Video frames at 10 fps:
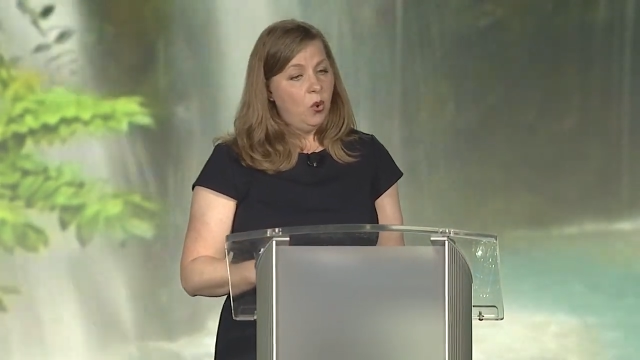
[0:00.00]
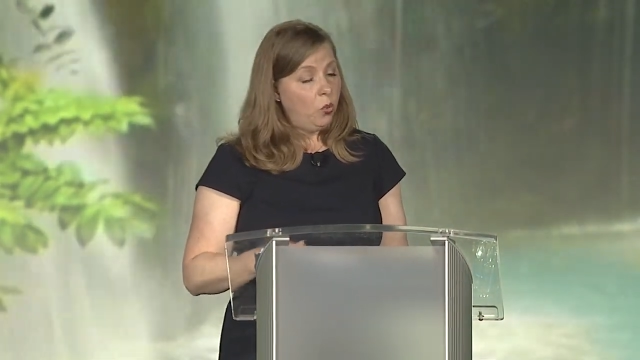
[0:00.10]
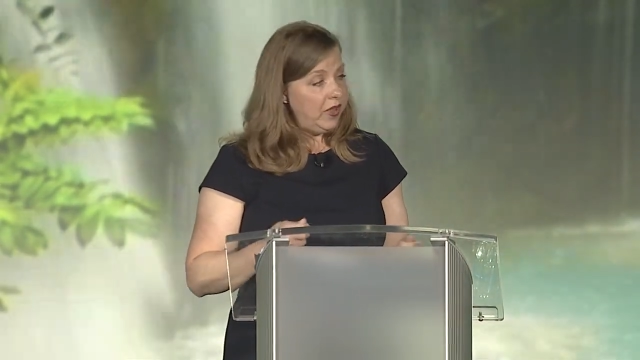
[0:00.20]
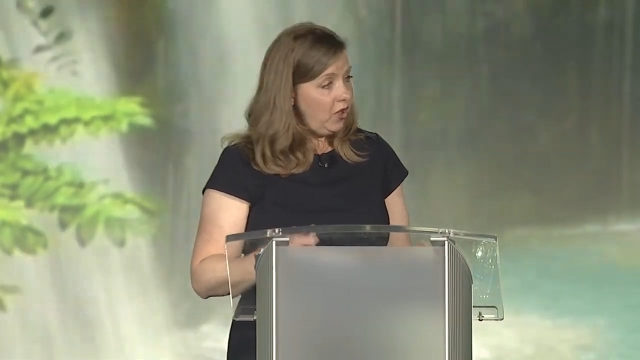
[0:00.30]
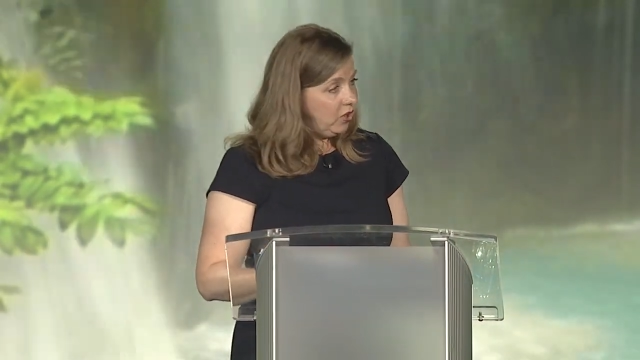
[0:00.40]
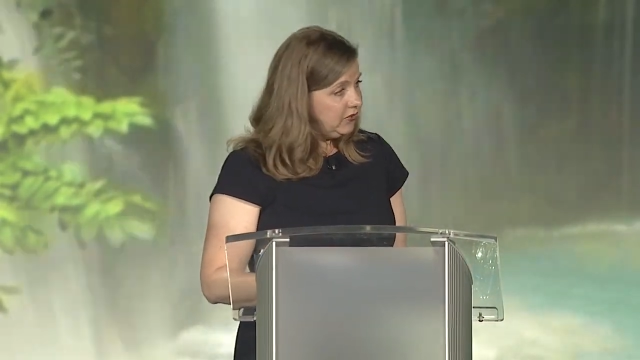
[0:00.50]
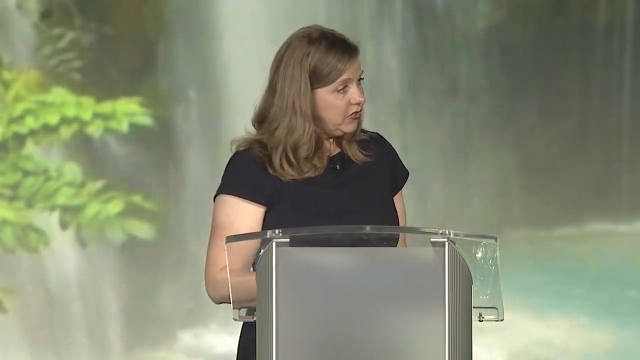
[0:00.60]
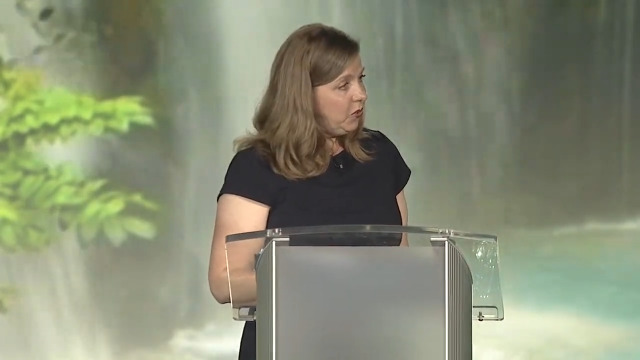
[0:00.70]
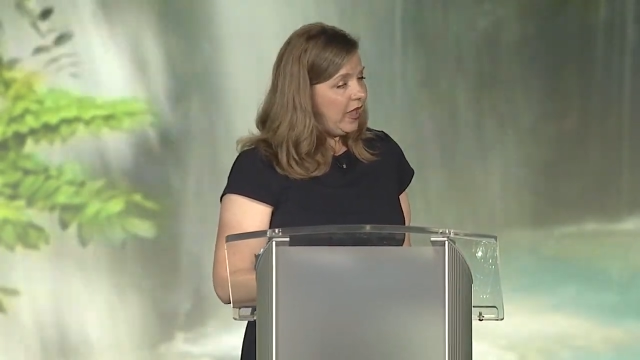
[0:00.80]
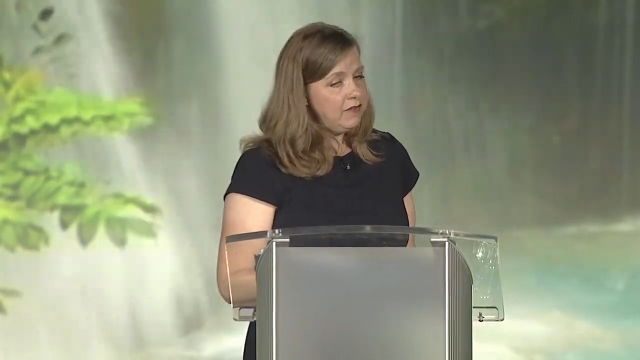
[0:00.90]
we
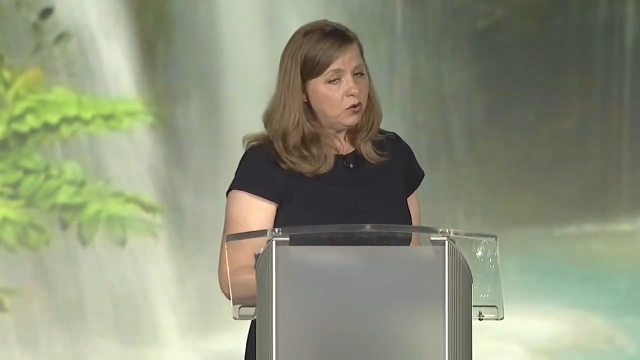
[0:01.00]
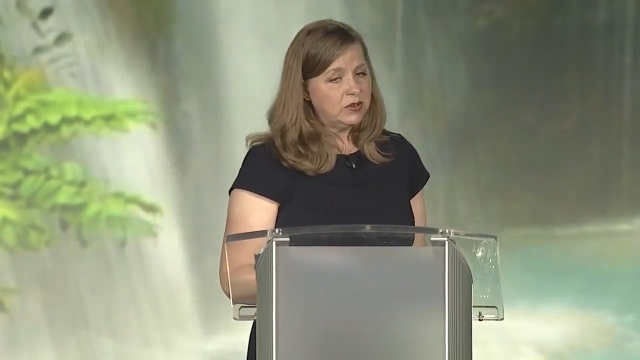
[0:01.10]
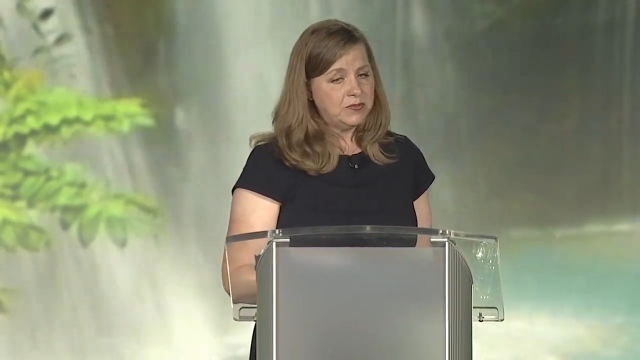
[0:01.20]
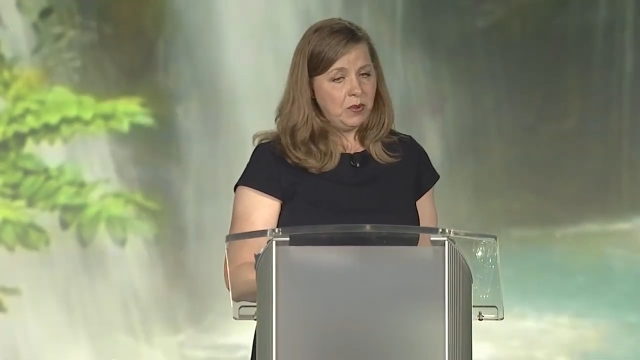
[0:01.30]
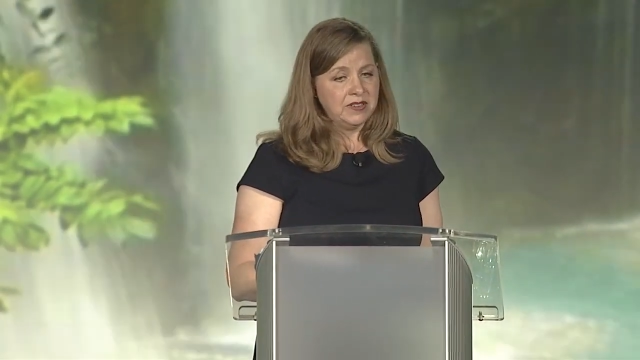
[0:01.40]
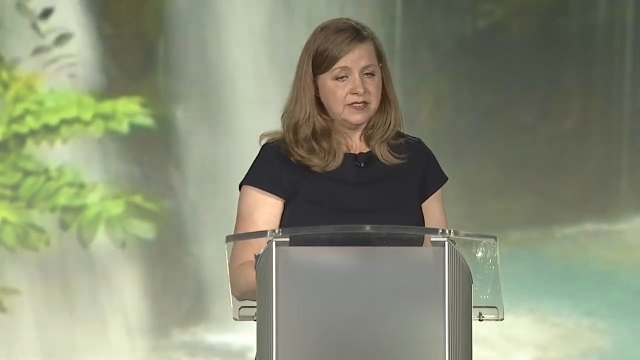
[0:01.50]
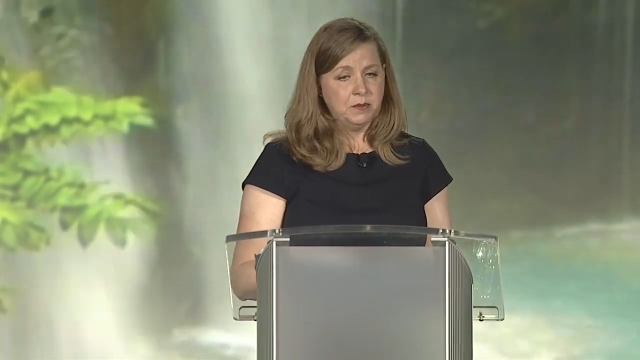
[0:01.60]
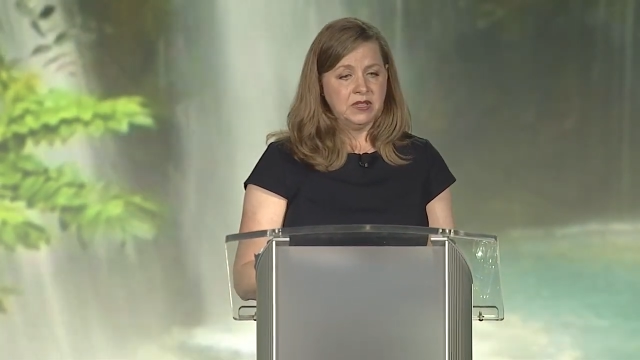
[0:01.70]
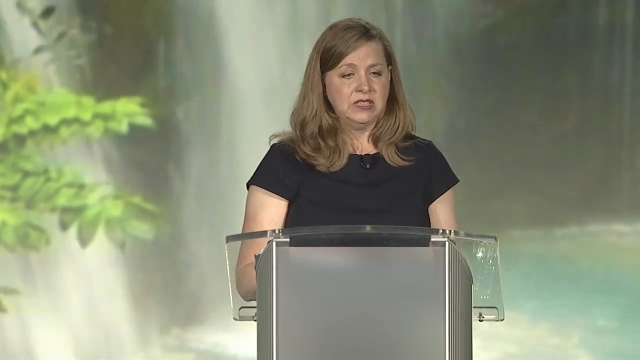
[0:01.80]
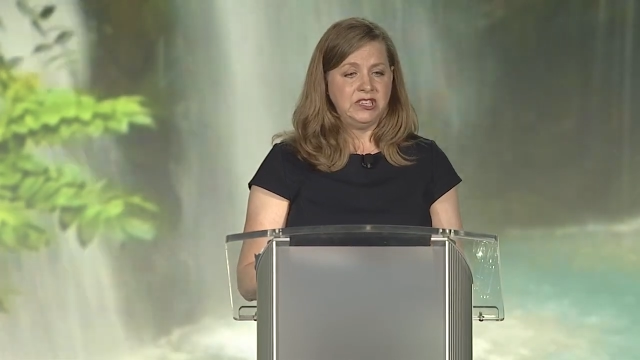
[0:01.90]
also have a
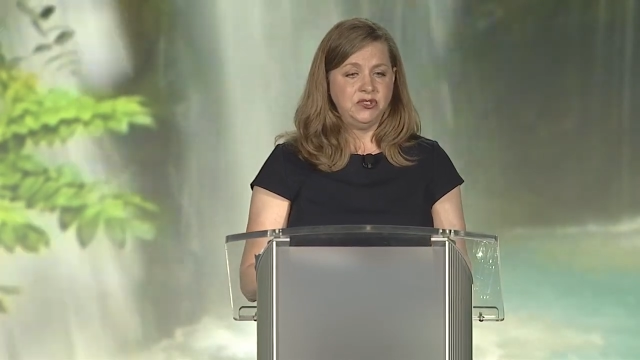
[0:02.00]
responsibility